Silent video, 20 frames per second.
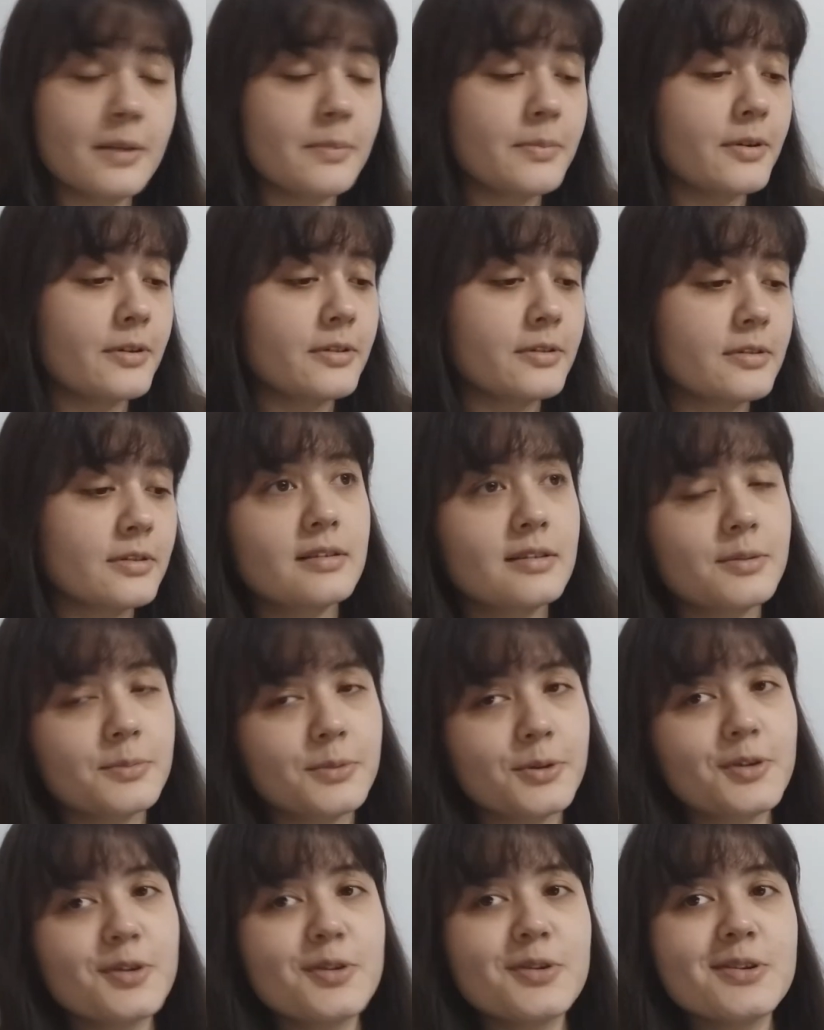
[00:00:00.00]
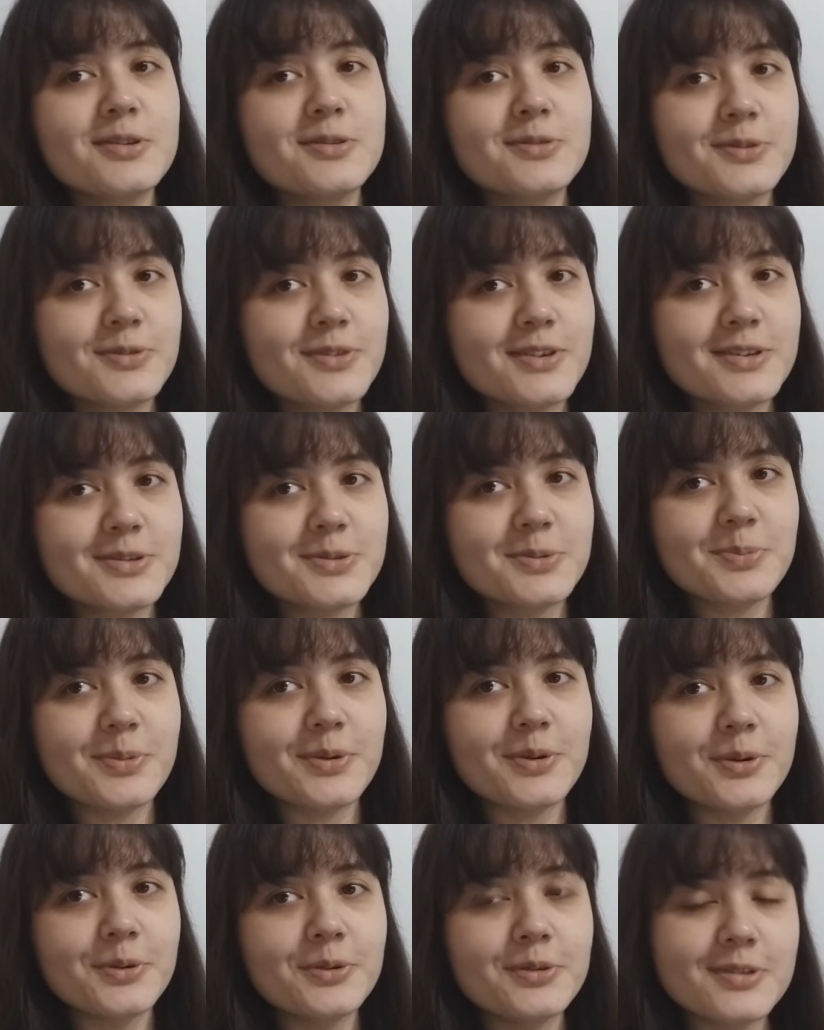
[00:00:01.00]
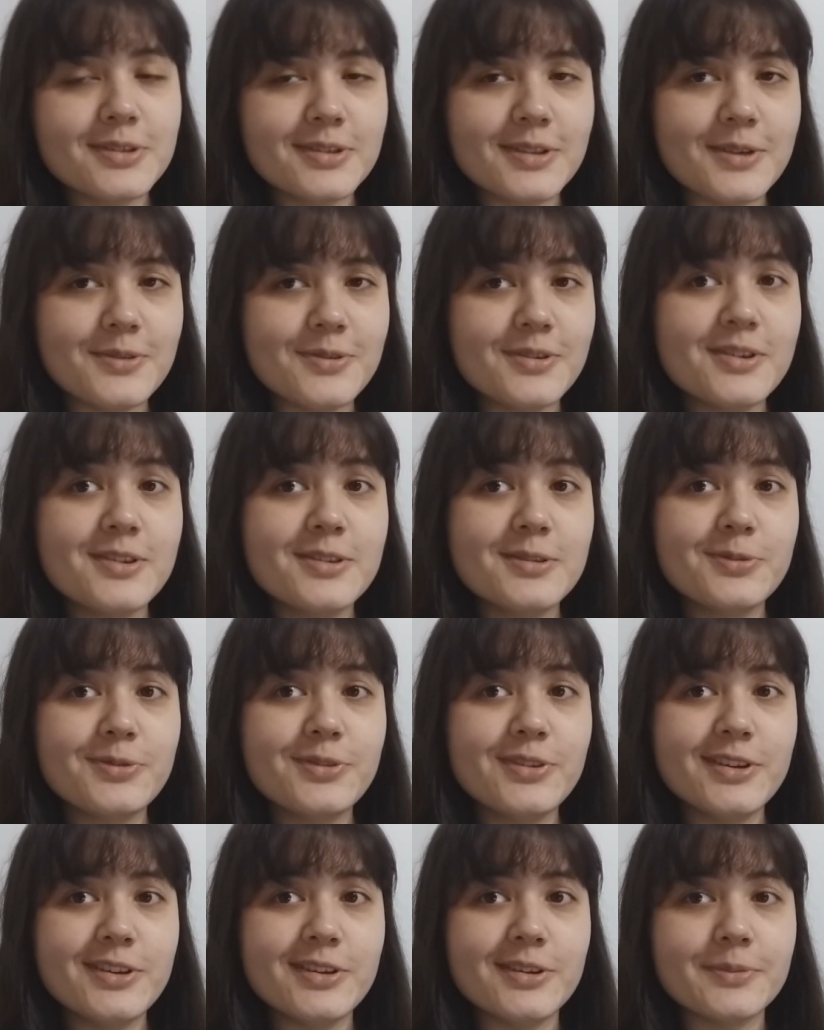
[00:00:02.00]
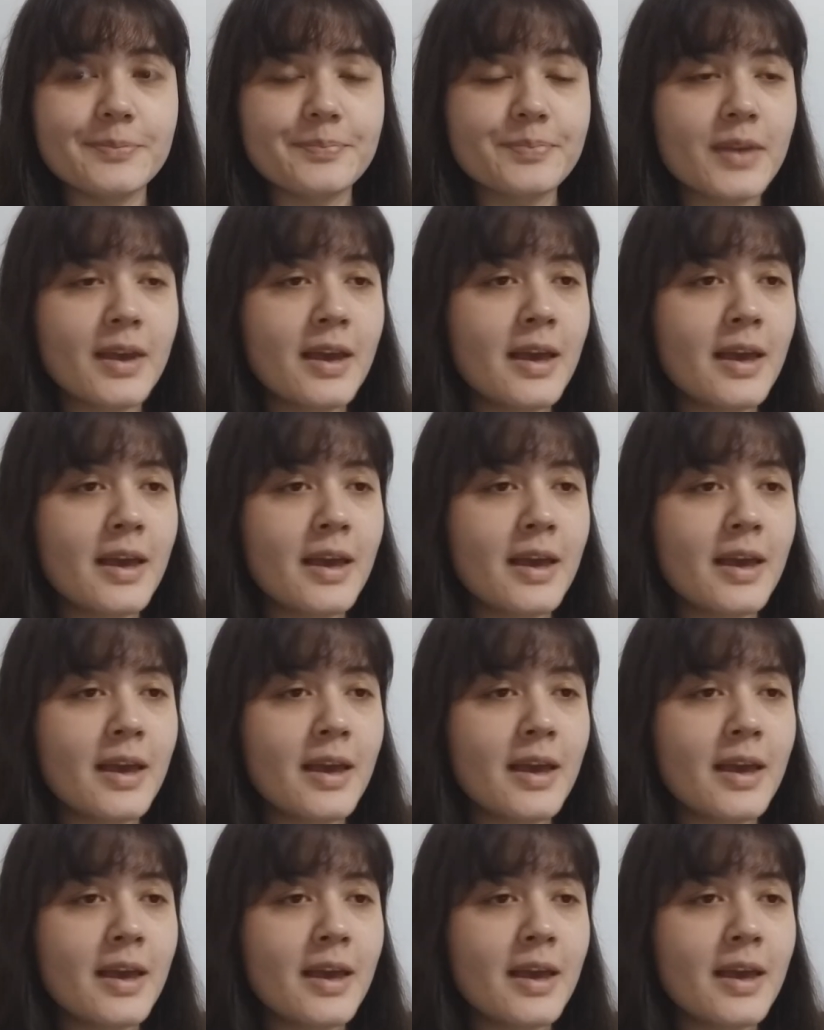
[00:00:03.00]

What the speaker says: but the motto is reversible, slavery is freedom.